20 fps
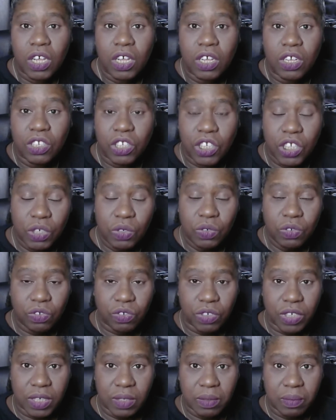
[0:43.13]

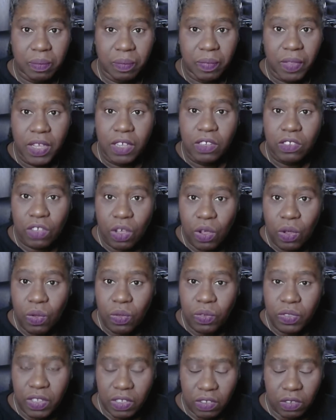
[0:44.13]
children.
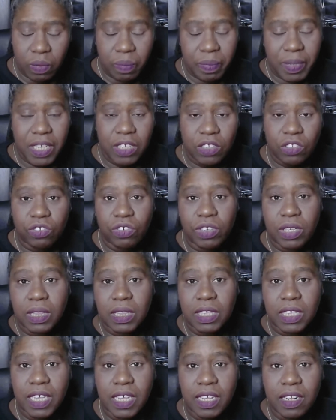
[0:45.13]
So this will be
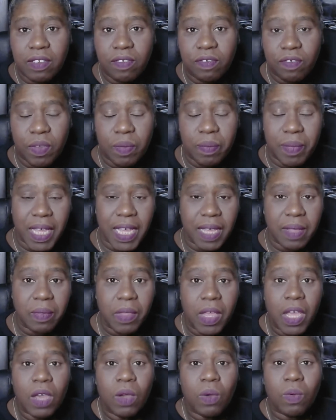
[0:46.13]
interesting for me.
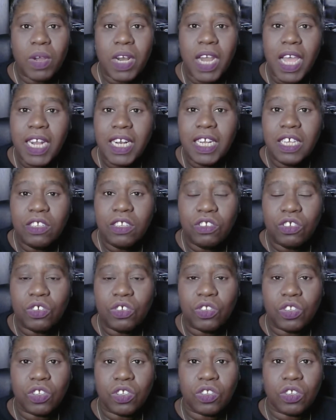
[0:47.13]
What I need
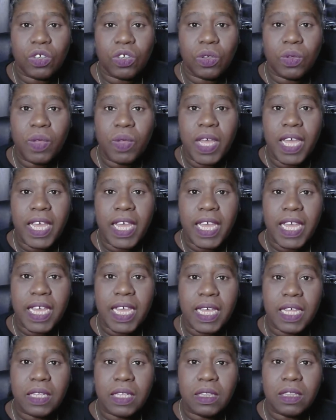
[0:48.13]
you to do
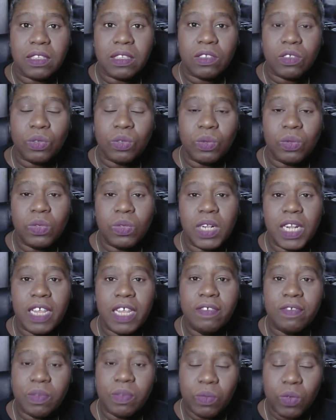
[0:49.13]
is to
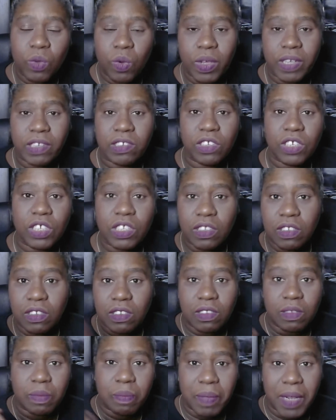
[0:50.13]
leave some
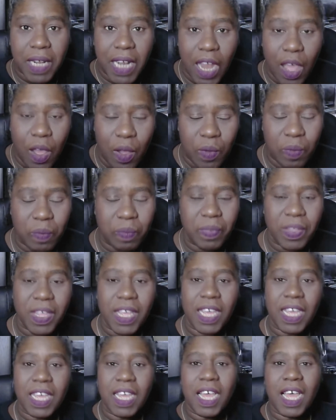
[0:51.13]
questions below
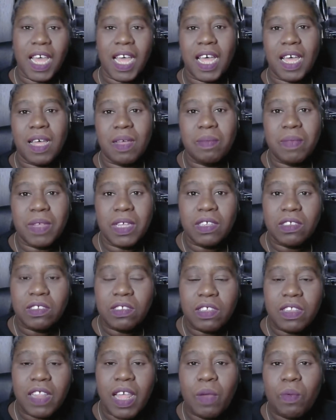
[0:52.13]

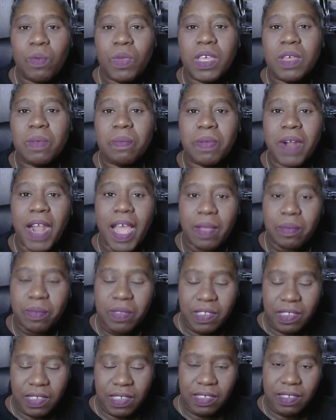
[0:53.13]
so that we can
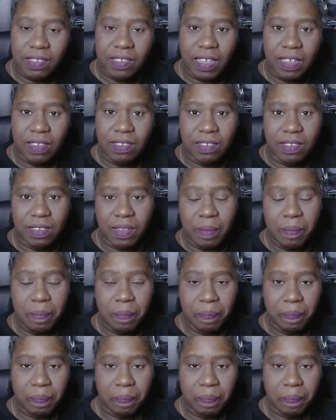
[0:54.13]
perhaps discuss them.